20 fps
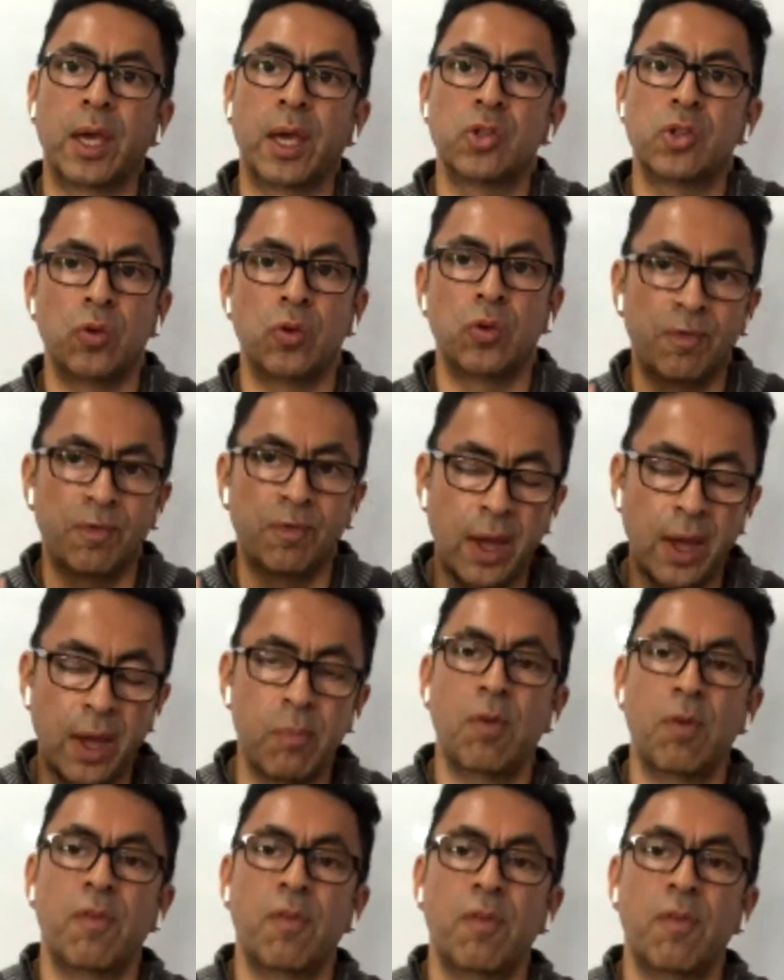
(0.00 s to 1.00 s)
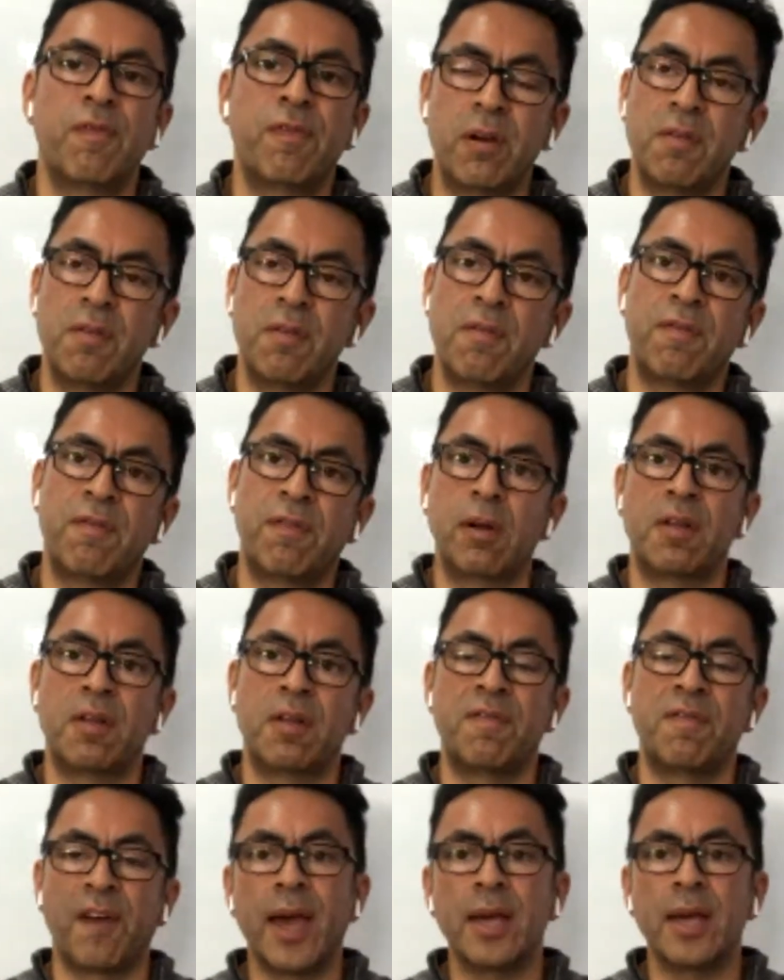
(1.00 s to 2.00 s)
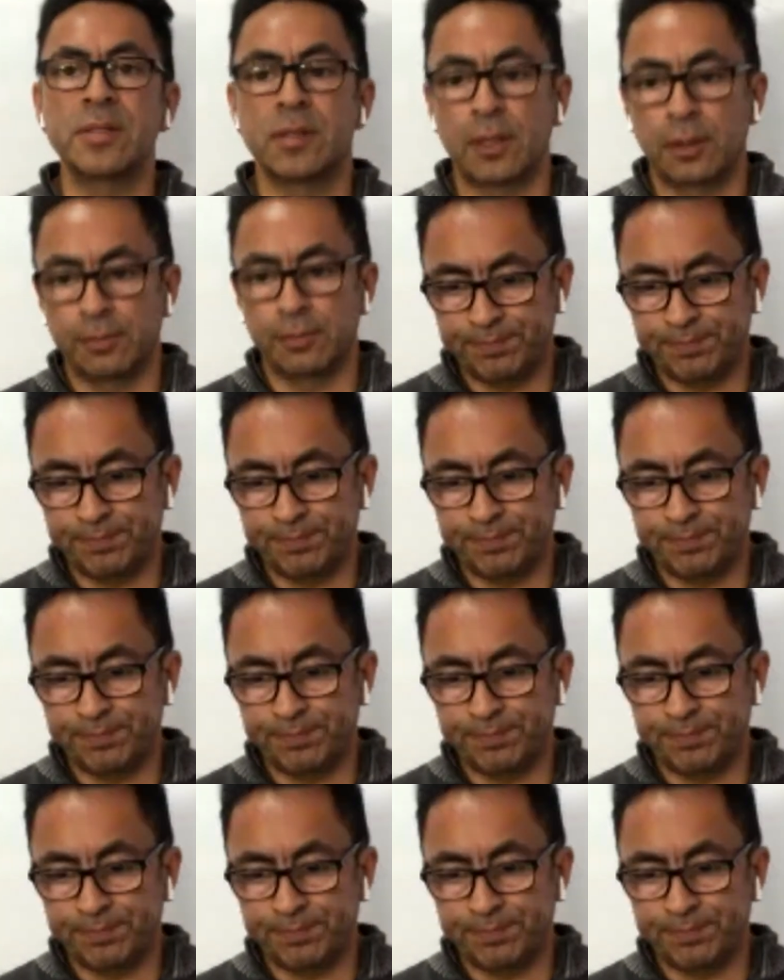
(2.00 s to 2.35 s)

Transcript: So you've got to move fairly fast